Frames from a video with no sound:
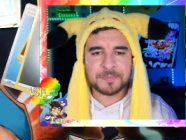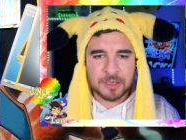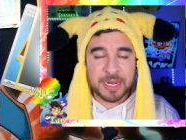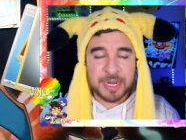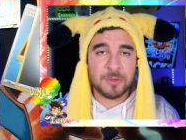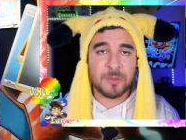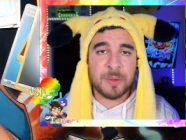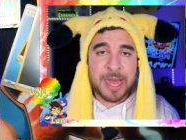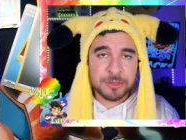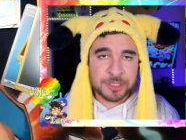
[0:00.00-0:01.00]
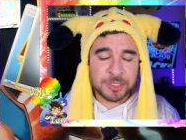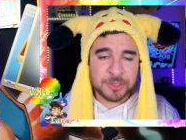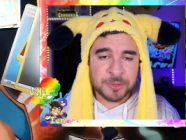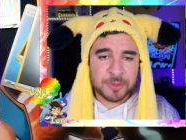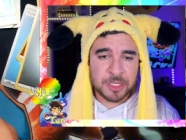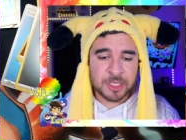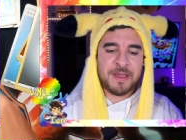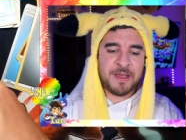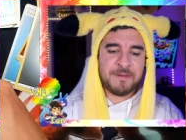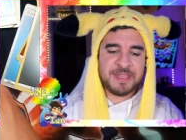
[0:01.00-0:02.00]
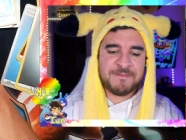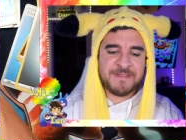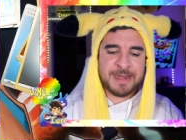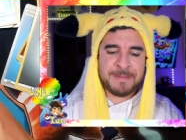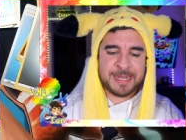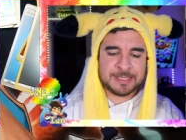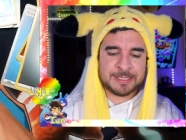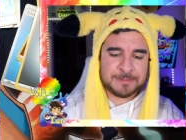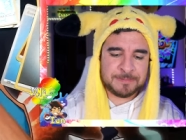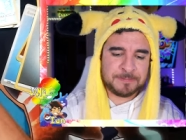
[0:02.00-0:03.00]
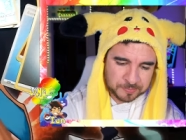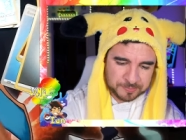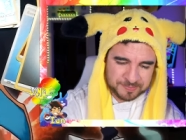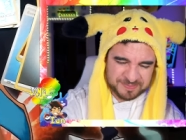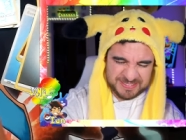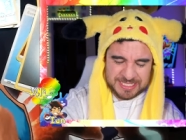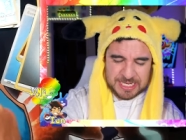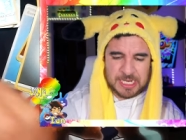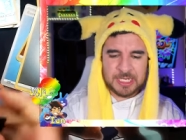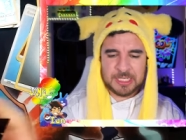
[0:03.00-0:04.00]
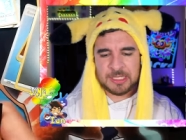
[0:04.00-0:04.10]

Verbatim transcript: all right, round two of the fanny packs. Ah,